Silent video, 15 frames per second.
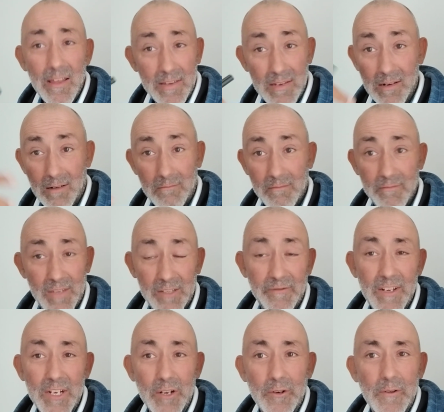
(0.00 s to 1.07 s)
Here, this
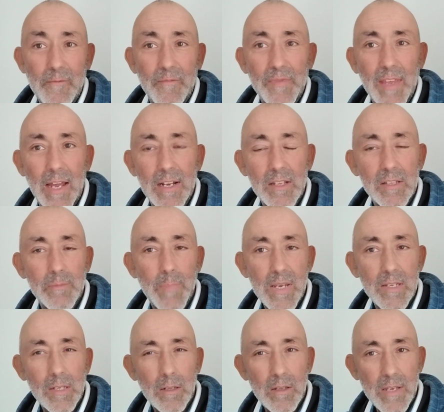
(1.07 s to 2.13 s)
video. And it's
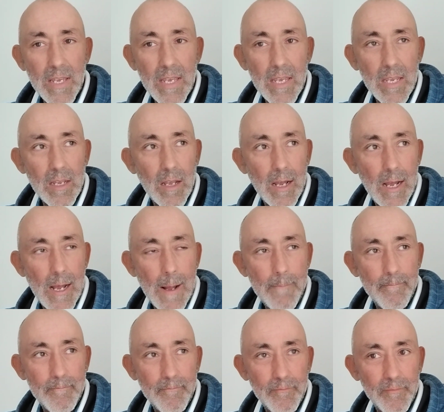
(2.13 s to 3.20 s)
basically
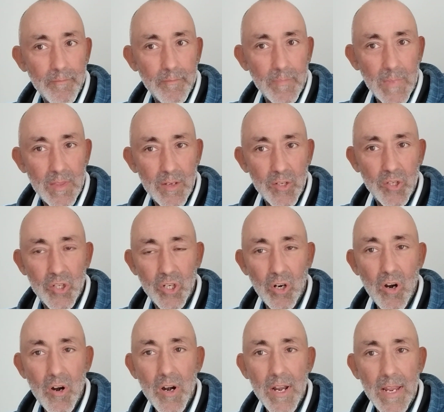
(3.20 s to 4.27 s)
the
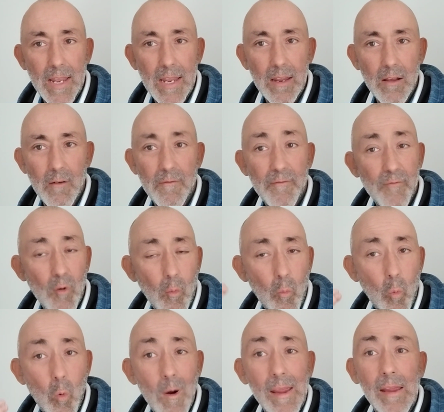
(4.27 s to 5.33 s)
journey
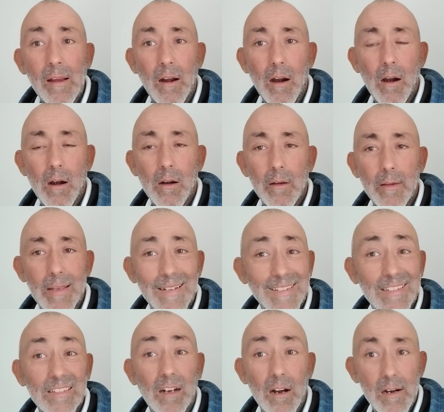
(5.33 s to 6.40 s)
from where it
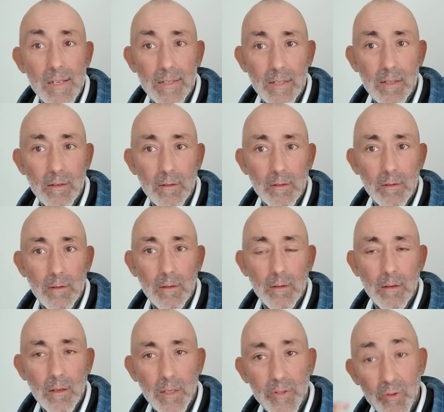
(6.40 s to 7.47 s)
started.
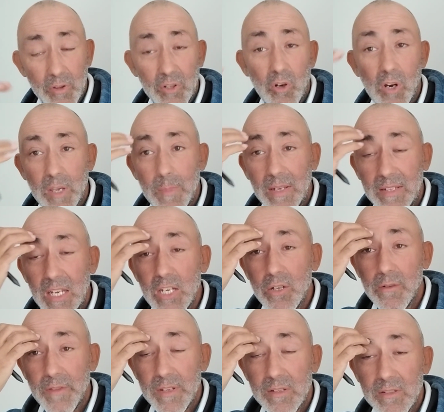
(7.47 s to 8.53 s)
So the
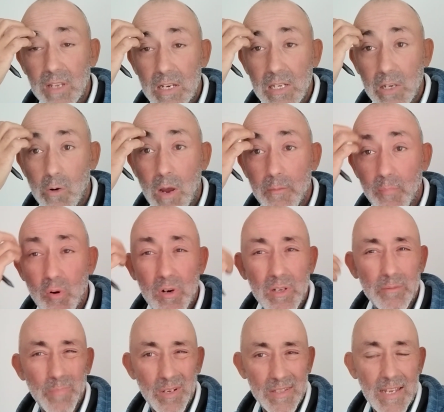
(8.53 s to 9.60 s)
documentation of this is actually quite
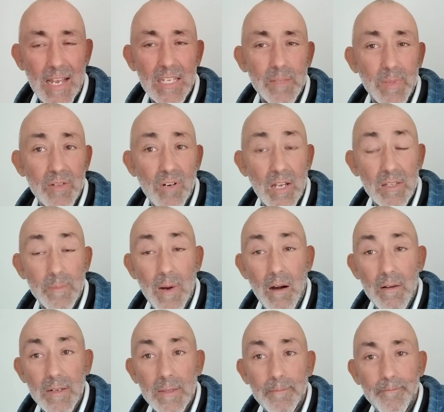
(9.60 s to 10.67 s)
important because it has to be
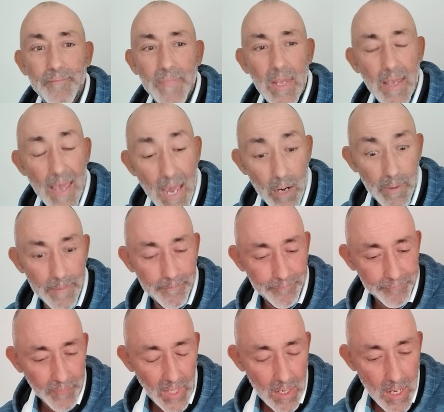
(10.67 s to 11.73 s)
transparent. Anyway,
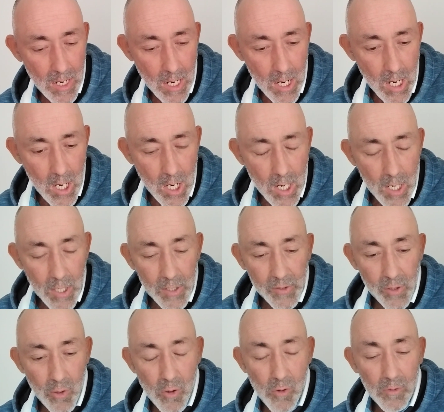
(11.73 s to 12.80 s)

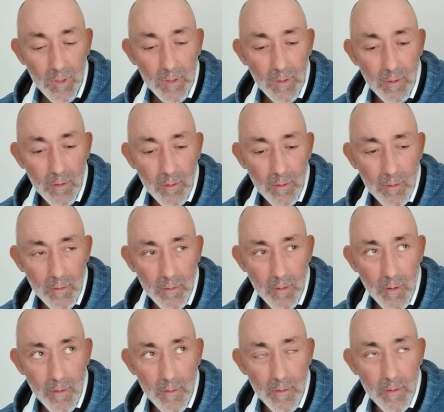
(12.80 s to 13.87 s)
so
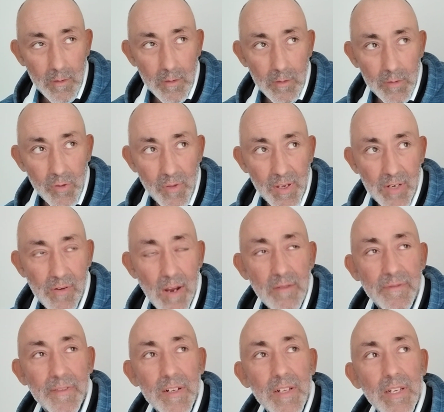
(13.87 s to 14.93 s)
the
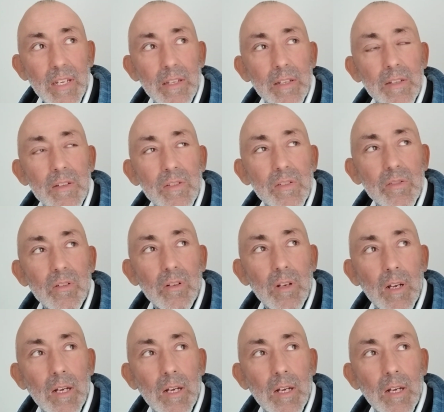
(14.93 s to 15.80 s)
crowdfunding is,